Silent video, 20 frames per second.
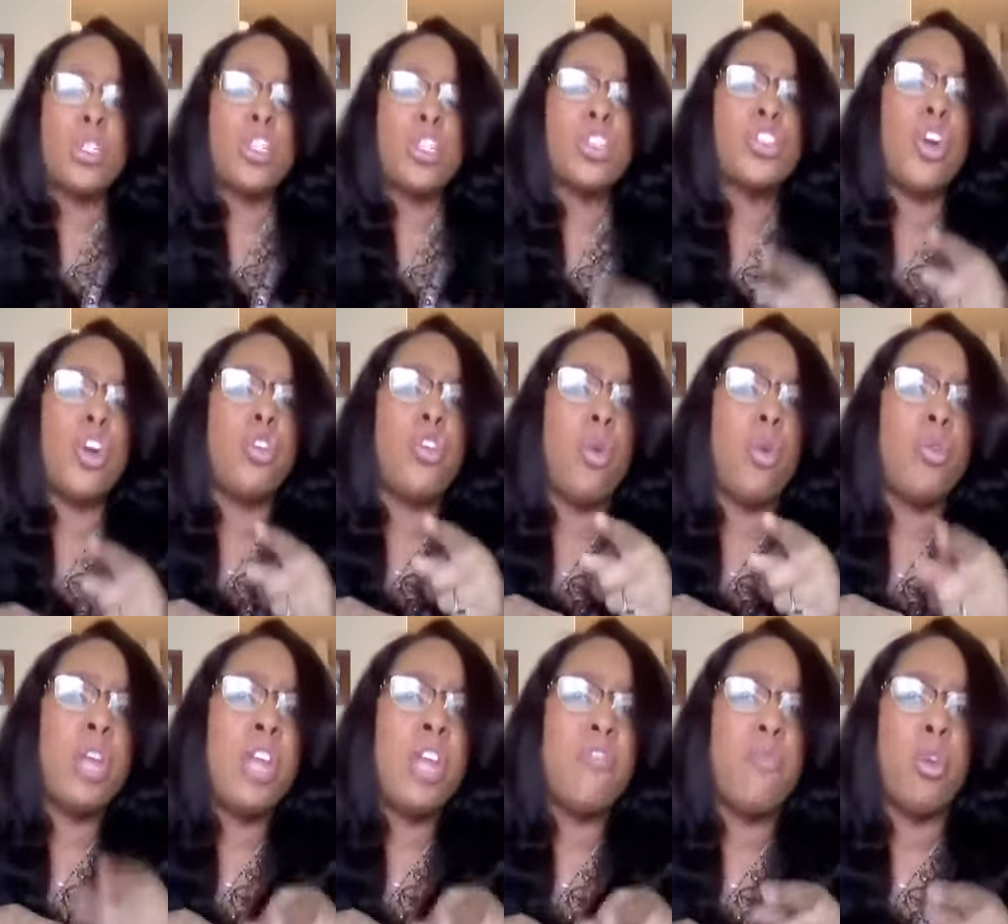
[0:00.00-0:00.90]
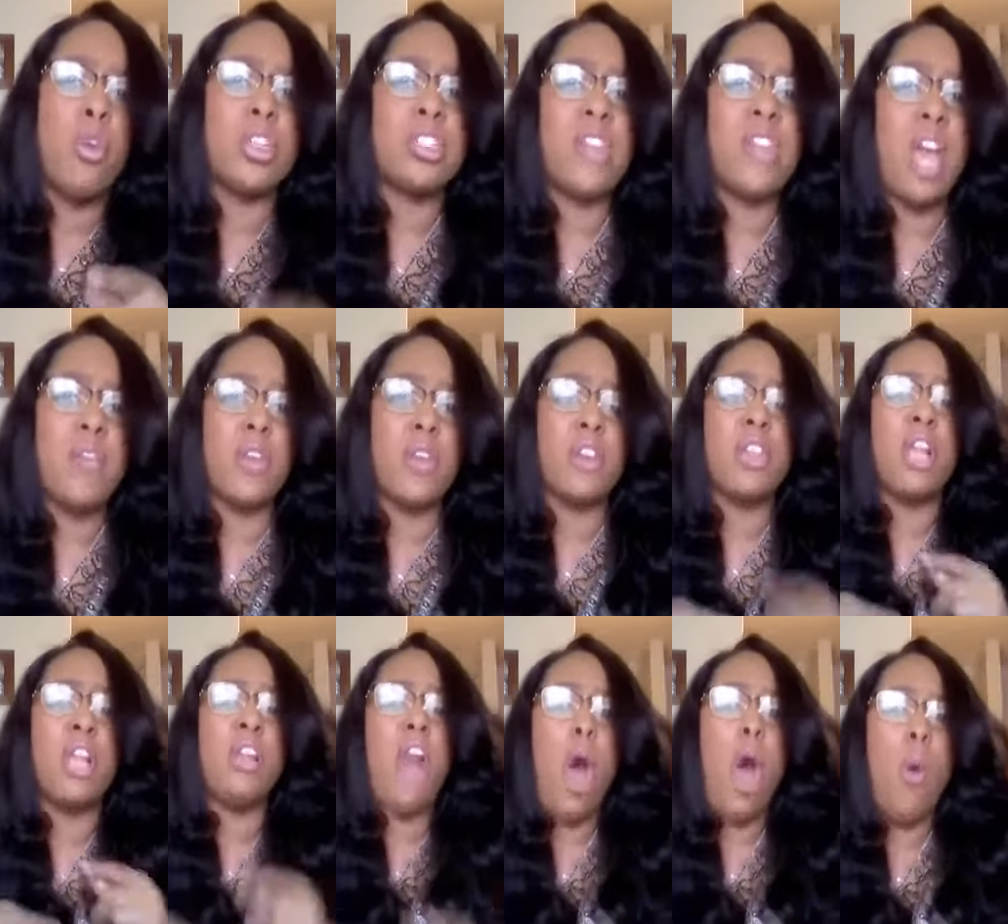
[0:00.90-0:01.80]
was to show your need for a savior.
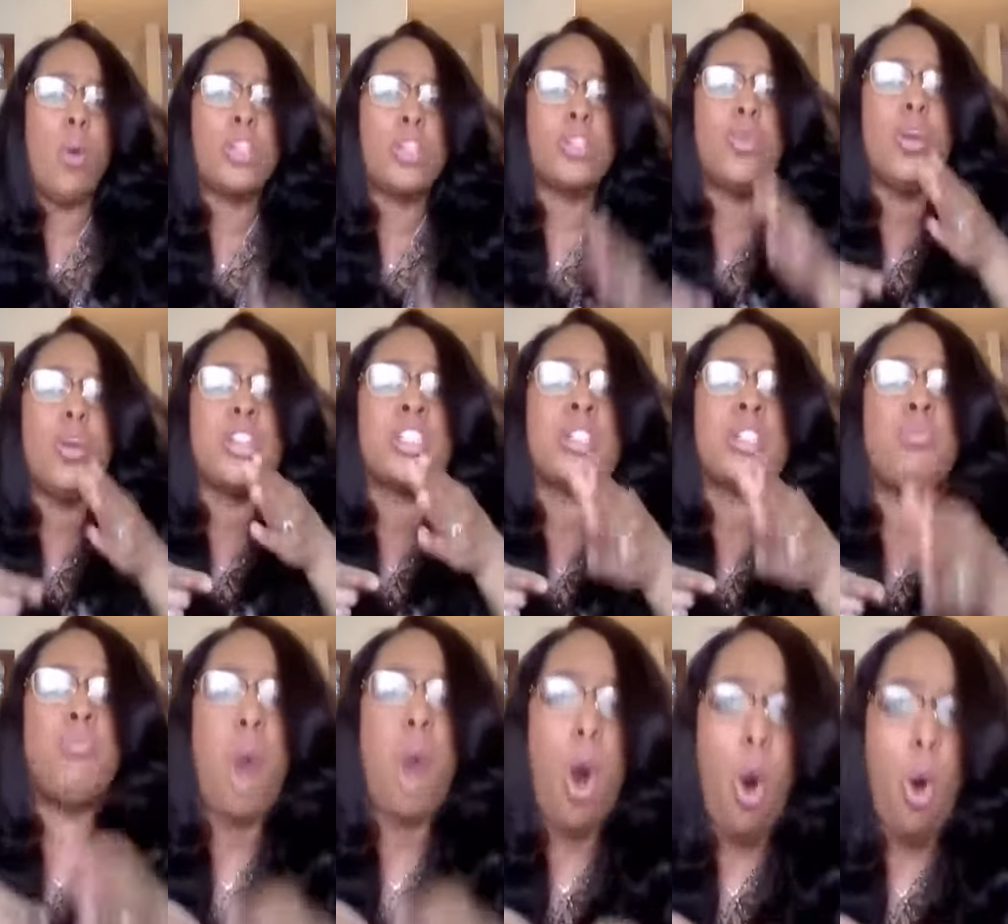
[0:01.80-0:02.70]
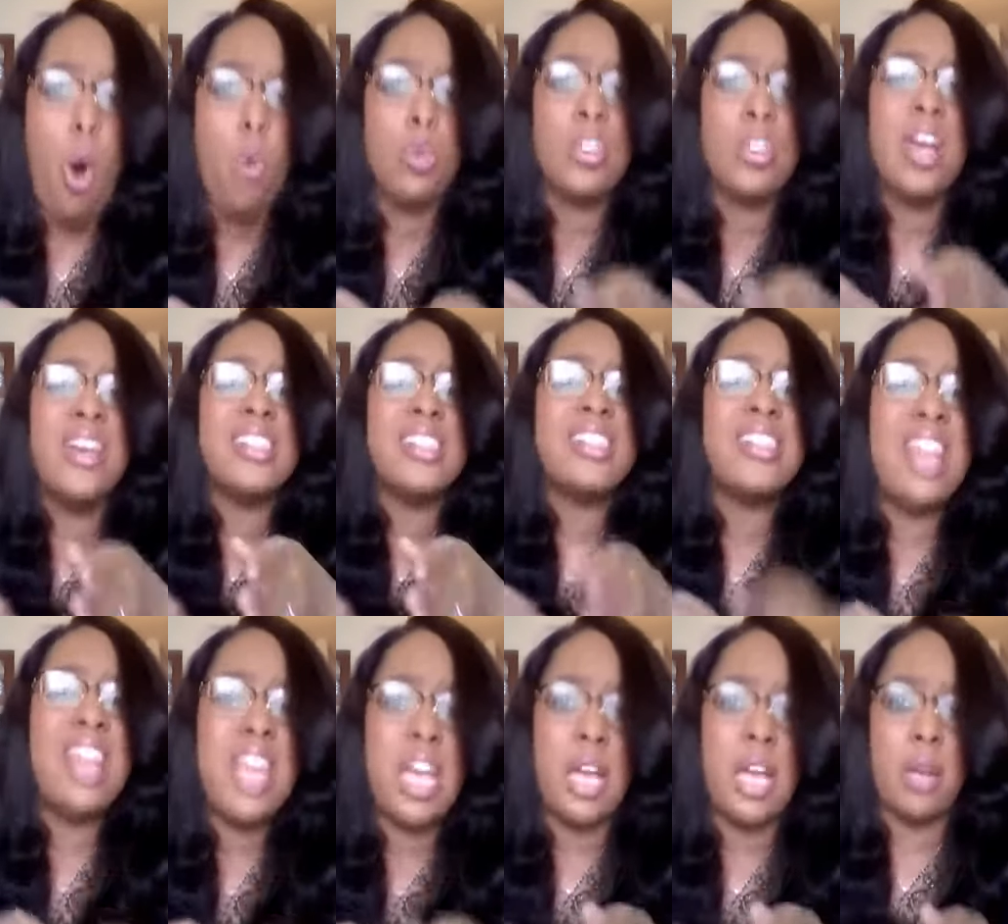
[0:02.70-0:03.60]
The law was to expose
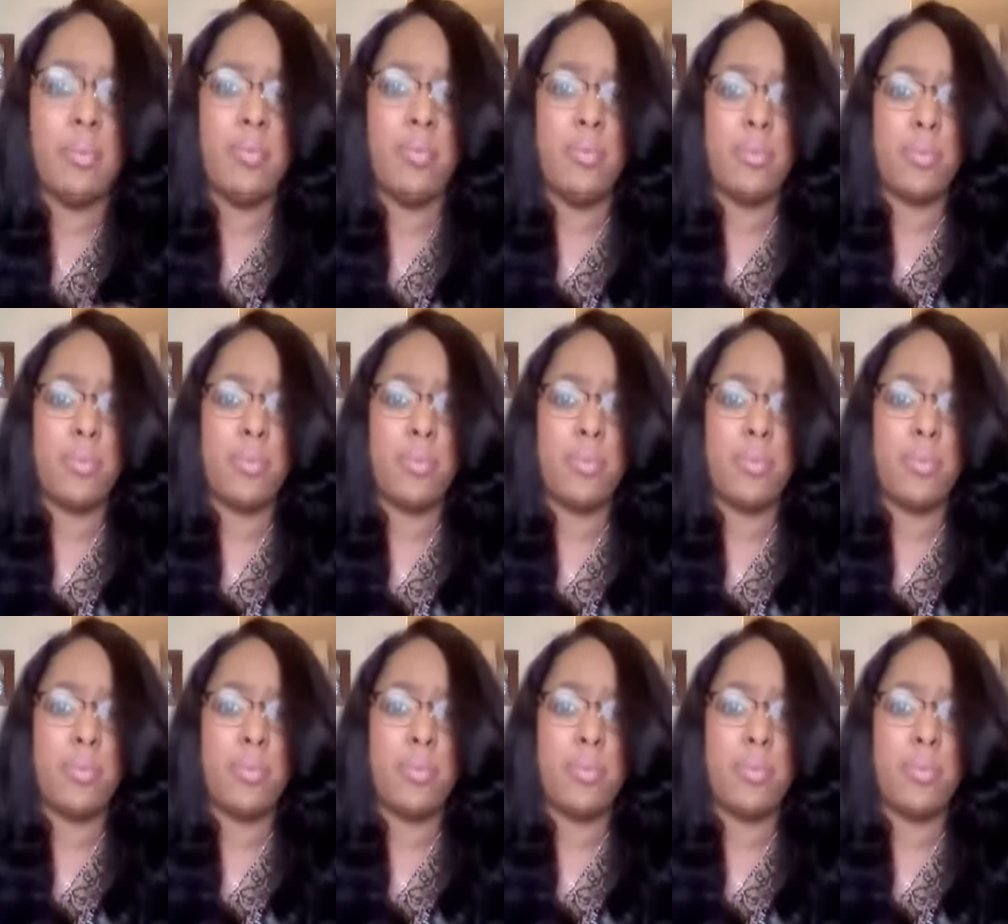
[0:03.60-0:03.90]
sin.